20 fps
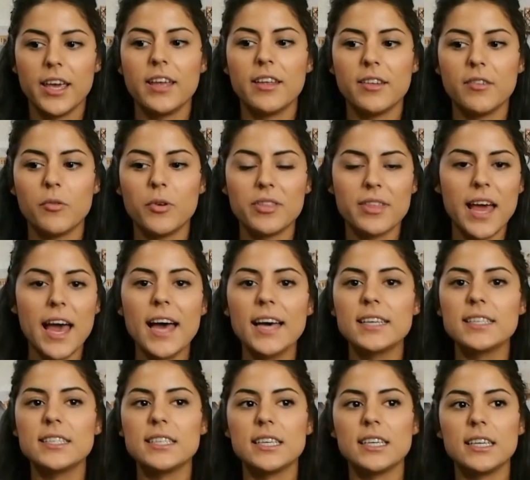with
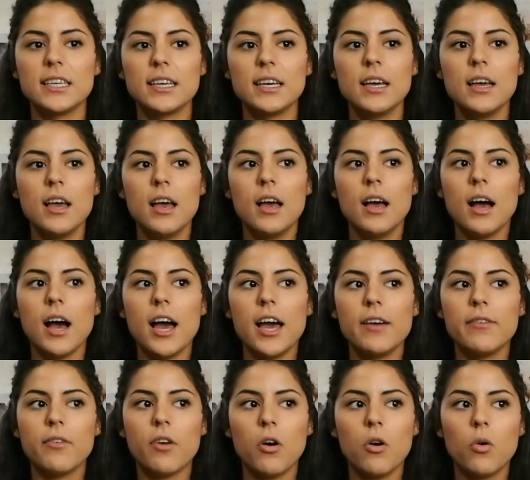acting, I
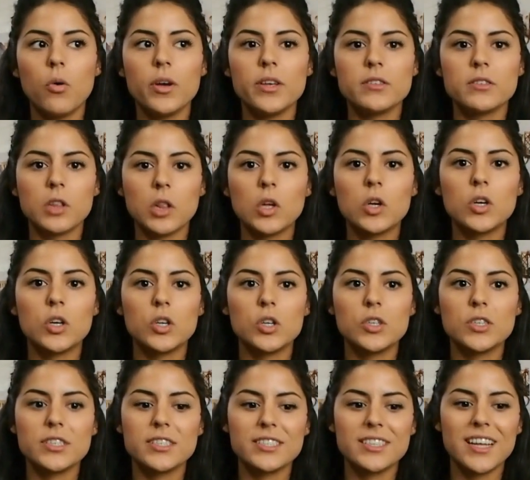have always
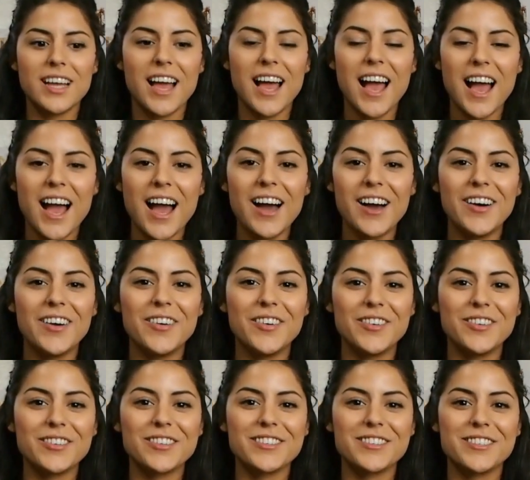learned
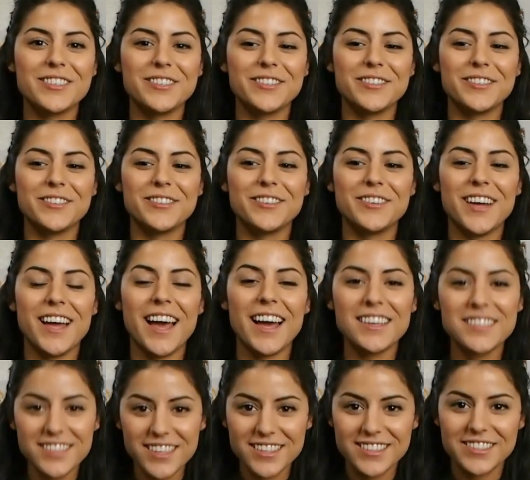how to
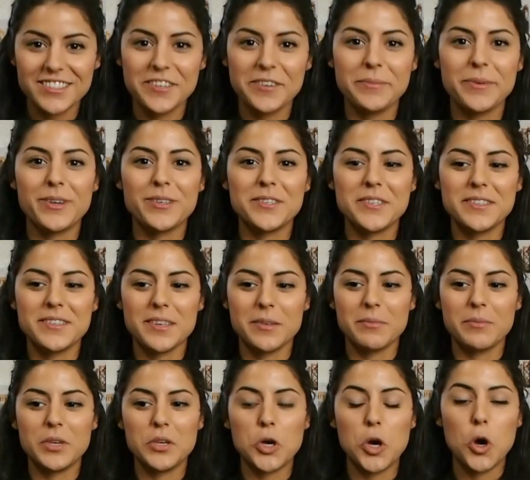access your emotions and
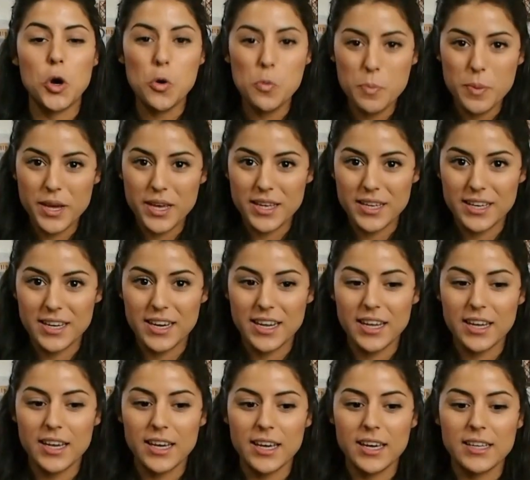be open
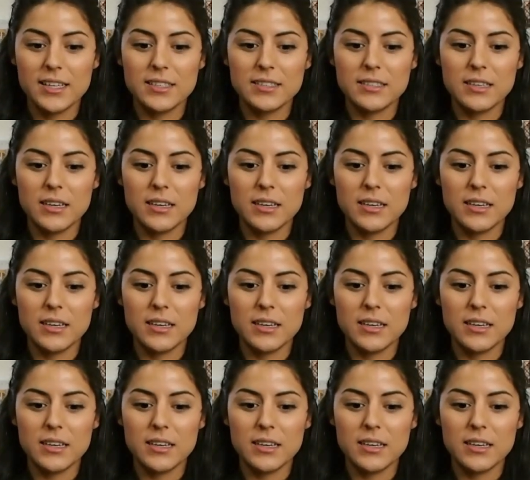and